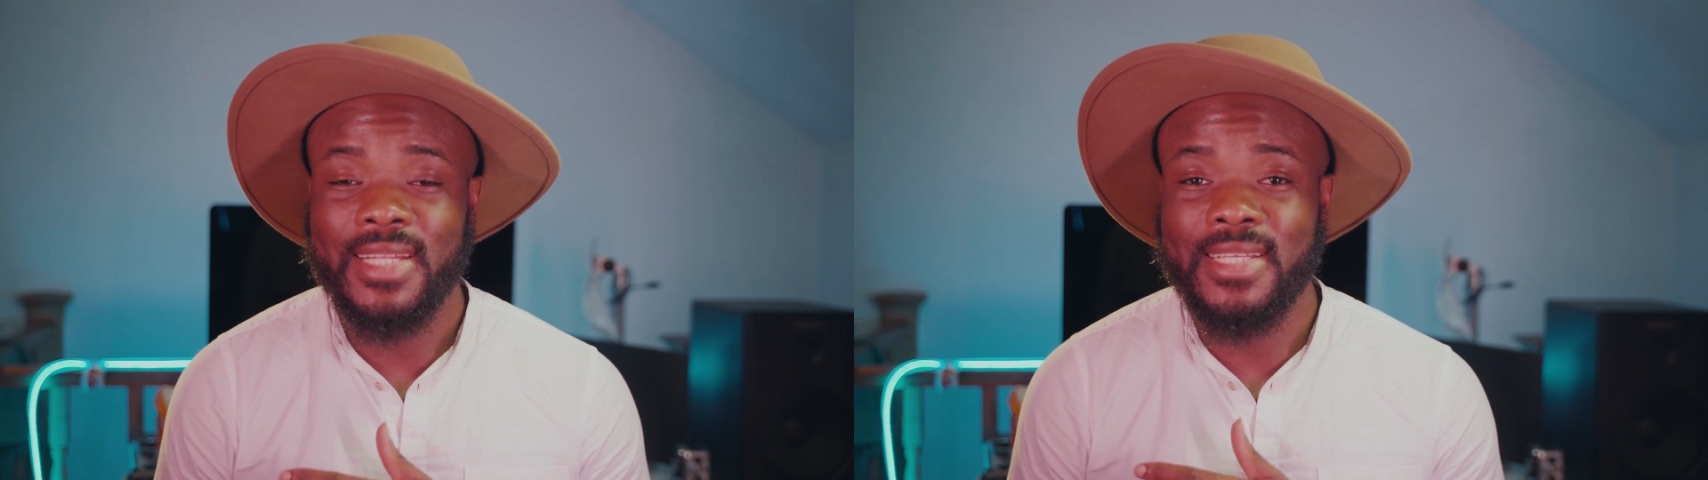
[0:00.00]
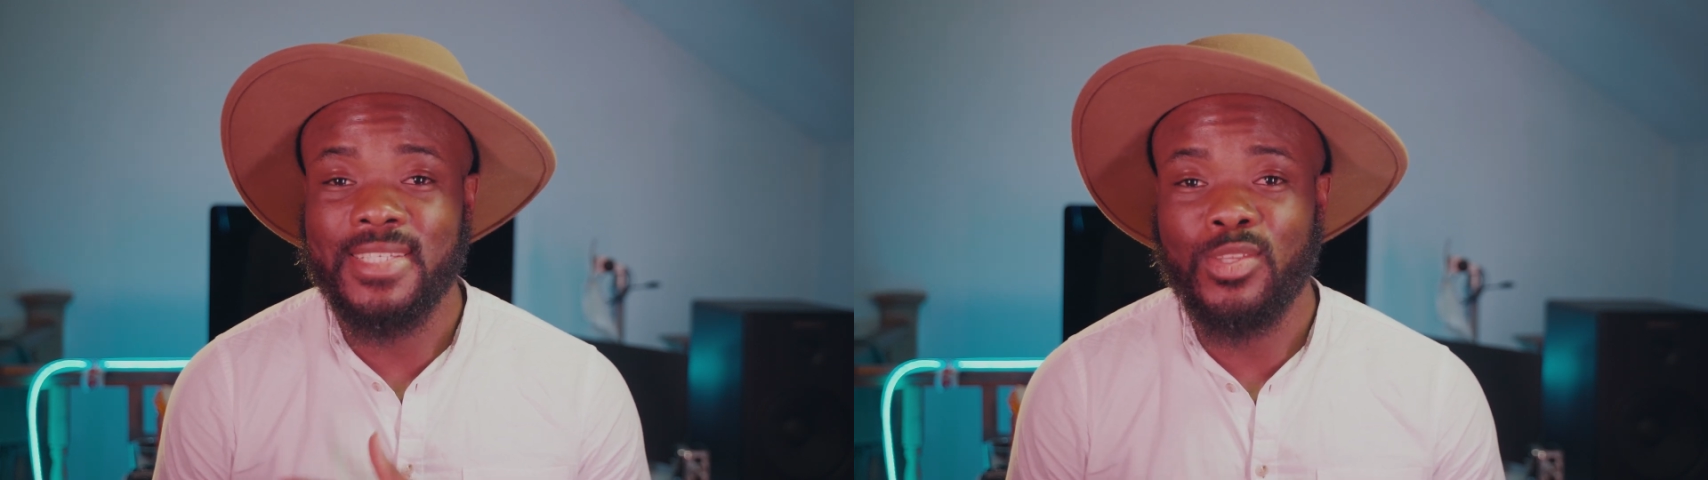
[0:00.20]

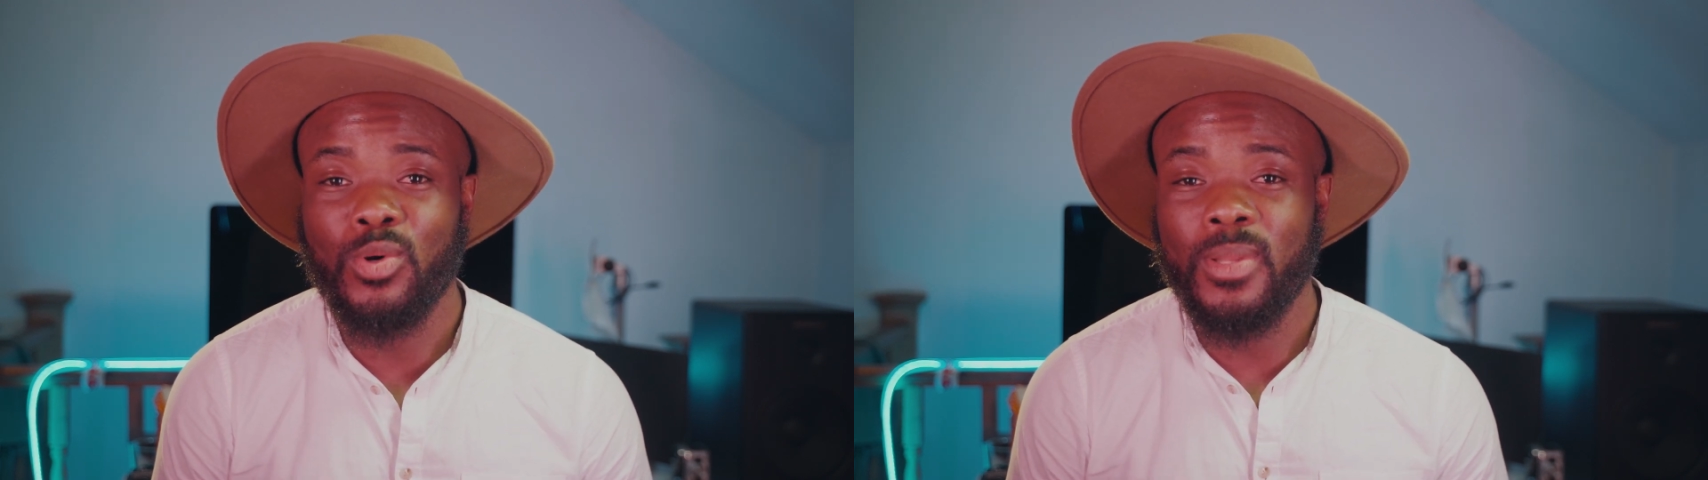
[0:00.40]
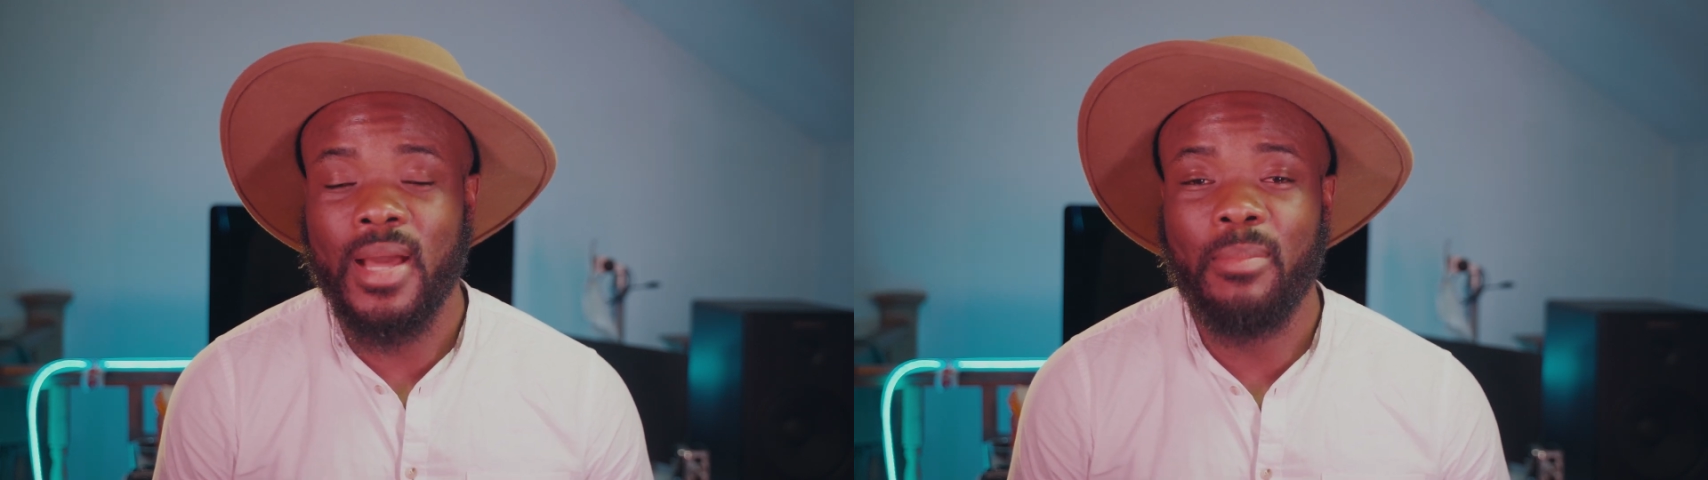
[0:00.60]
there's
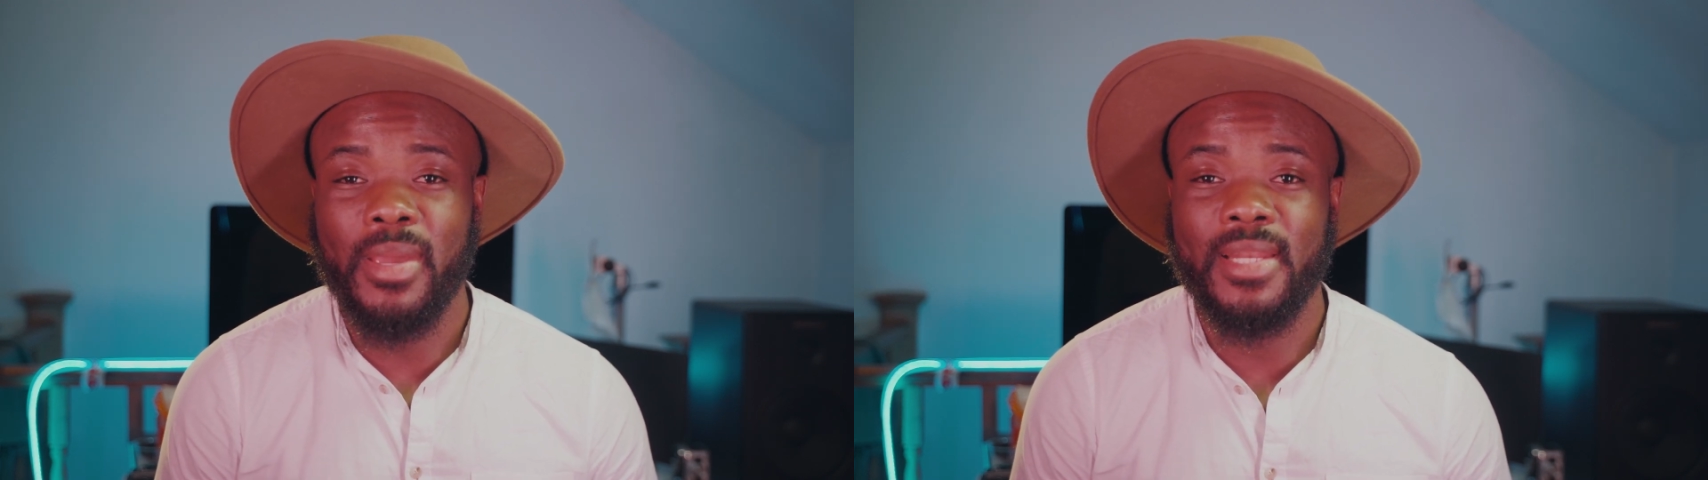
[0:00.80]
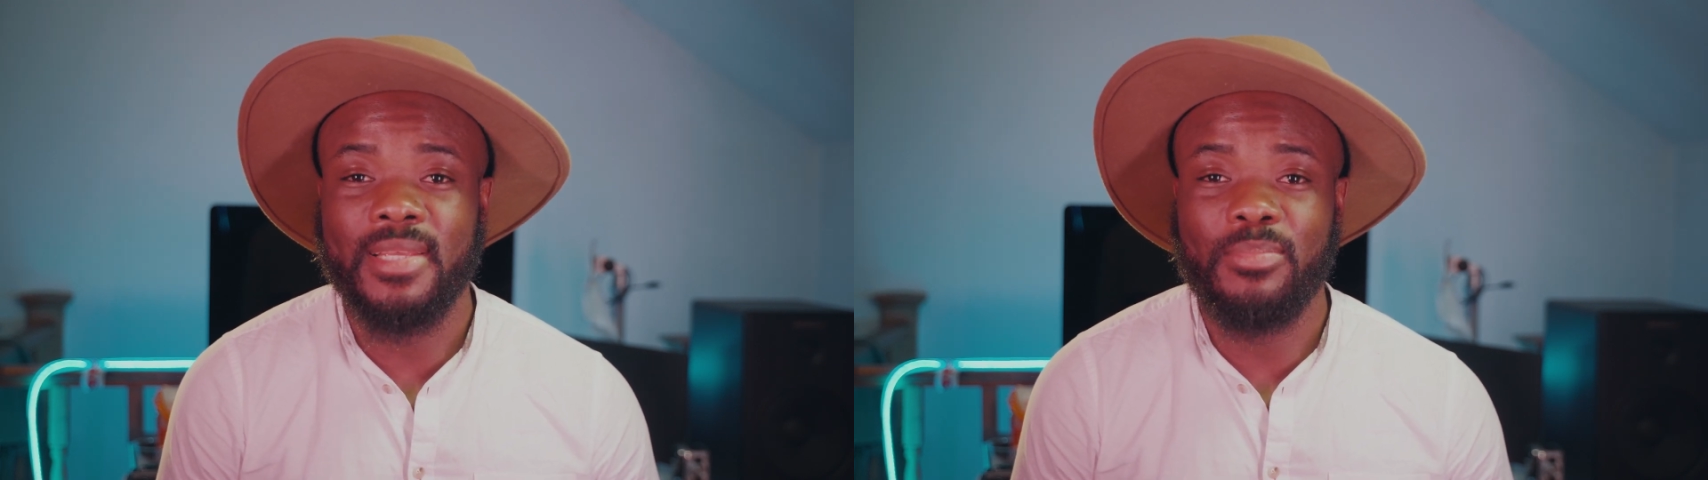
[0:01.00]
not that
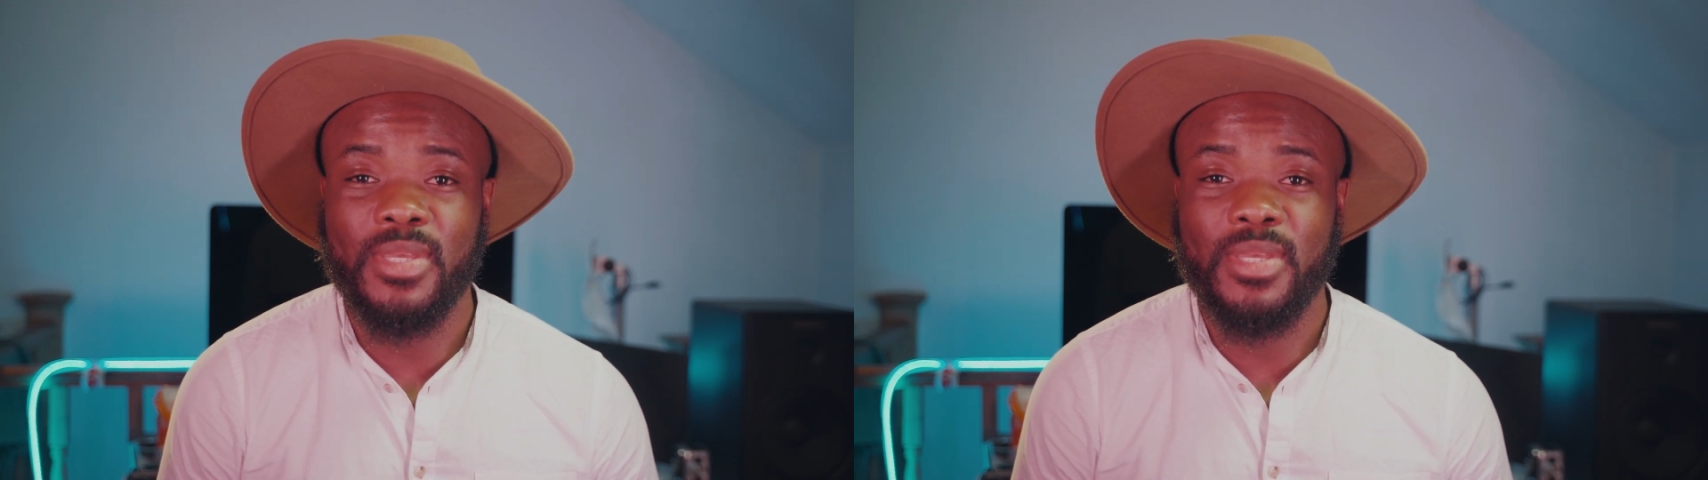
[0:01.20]
many